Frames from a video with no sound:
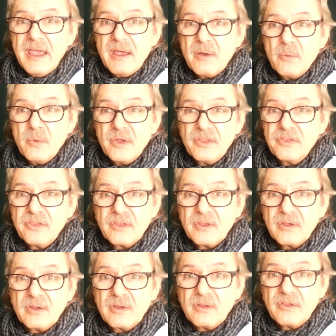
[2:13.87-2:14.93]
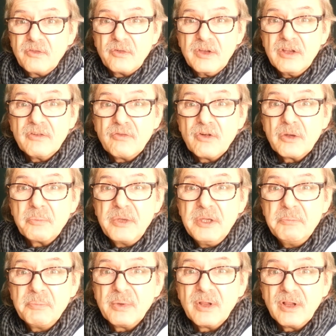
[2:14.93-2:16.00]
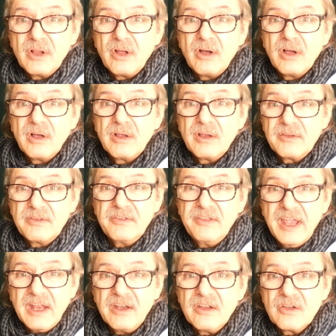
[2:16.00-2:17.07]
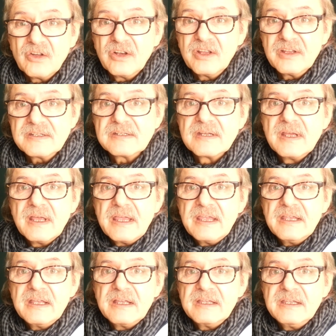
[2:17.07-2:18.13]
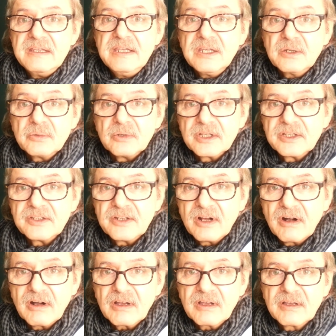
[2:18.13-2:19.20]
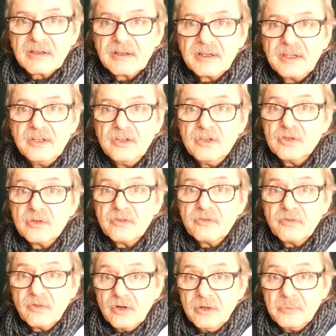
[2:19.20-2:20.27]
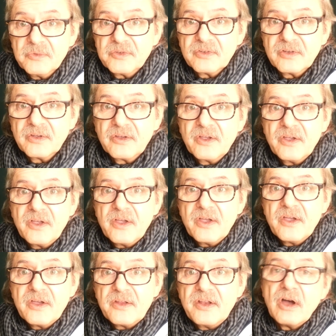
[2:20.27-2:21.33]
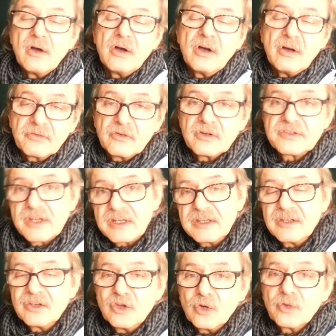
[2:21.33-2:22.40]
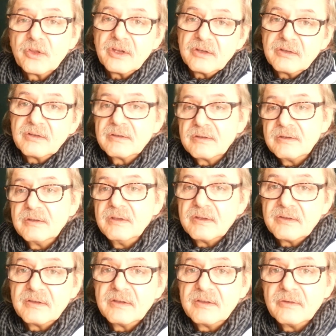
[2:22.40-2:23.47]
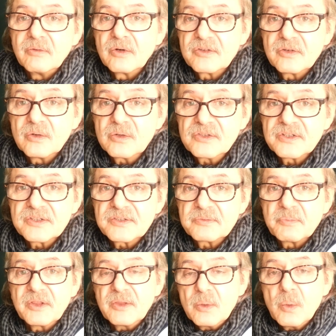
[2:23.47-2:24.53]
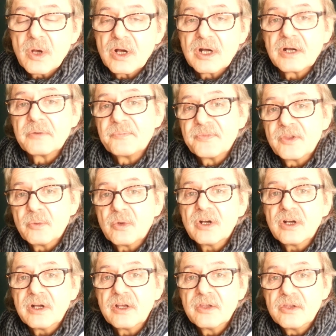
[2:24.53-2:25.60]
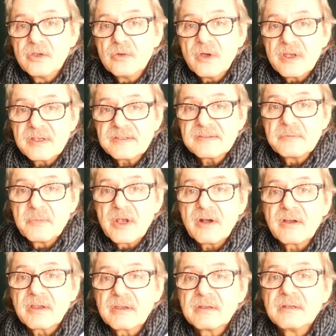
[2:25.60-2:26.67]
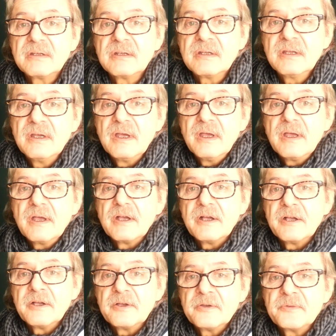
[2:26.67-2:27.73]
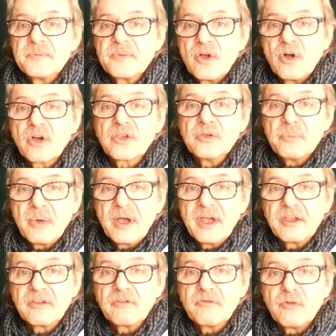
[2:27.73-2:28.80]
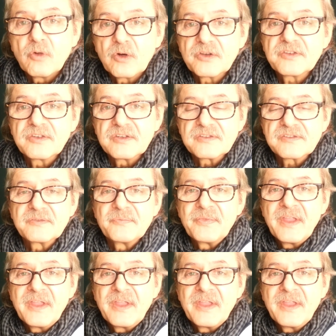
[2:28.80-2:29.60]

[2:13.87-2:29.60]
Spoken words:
with 3 or 4 people standing on it, equally dark, in uniforms. Now, of course, I didn't know that they were soldiers, but they were. They were US, American occupying forces.